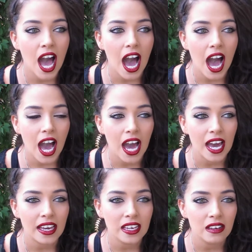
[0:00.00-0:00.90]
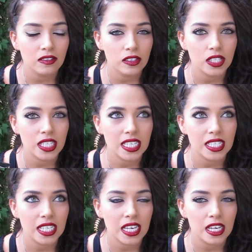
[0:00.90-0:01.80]
I have used
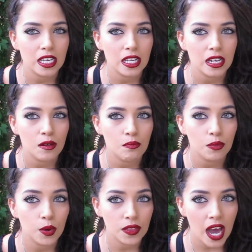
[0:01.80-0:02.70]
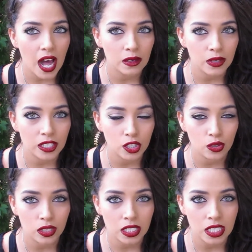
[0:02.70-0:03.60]
this in both the Halloween
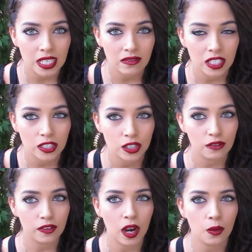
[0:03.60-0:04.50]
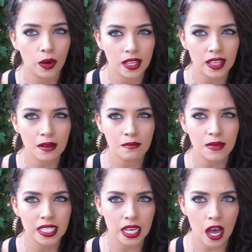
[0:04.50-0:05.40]
tutorials I've done so far. One of them
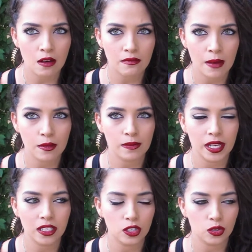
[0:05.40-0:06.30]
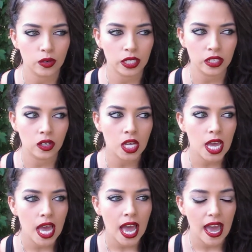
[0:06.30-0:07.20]
is up, my mermaid tutorial,
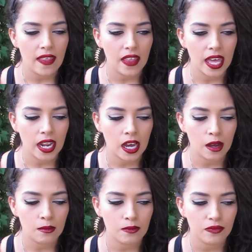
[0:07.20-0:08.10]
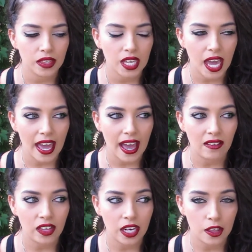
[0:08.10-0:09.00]
and then I
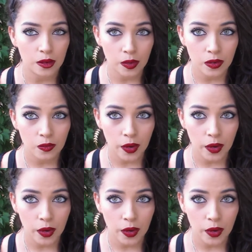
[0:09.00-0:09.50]
have another one